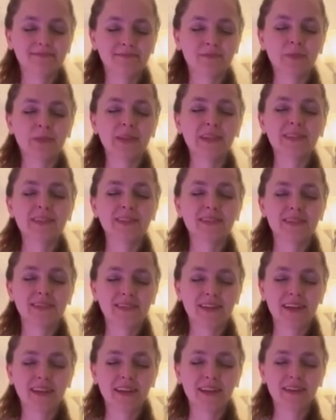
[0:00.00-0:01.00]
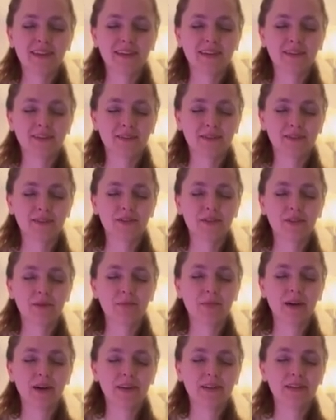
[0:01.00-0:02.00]
please stay until the
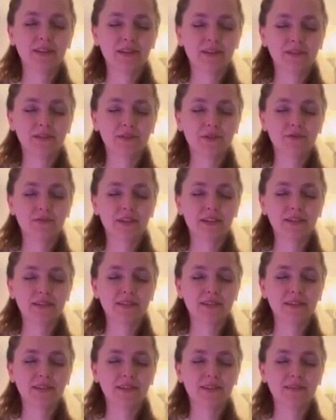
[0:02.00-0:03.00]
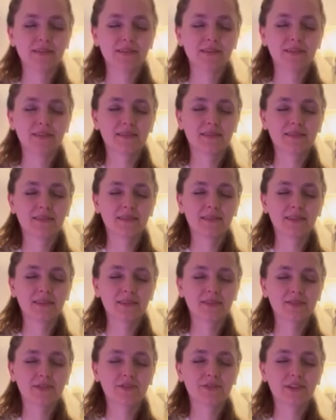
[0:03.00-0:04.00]
body integrates it,
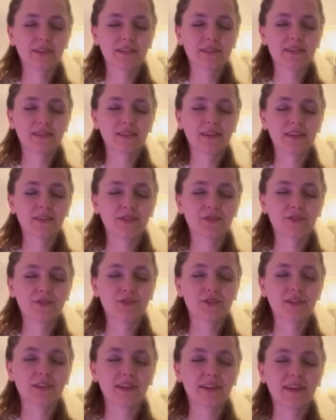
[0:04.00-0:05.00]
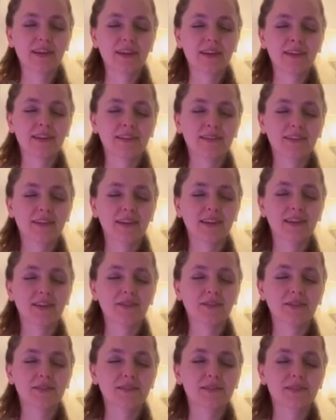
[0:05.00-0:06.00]
integrates the energy, and
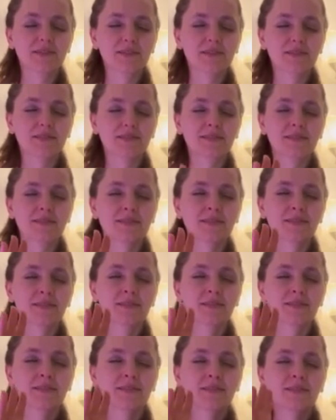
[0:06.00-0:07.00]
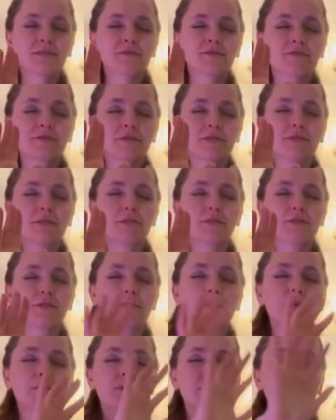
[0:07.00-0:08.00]
heals. For the
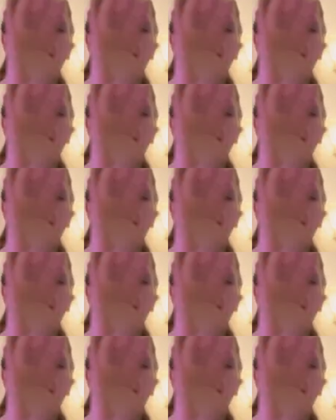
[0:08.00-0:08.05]
throat,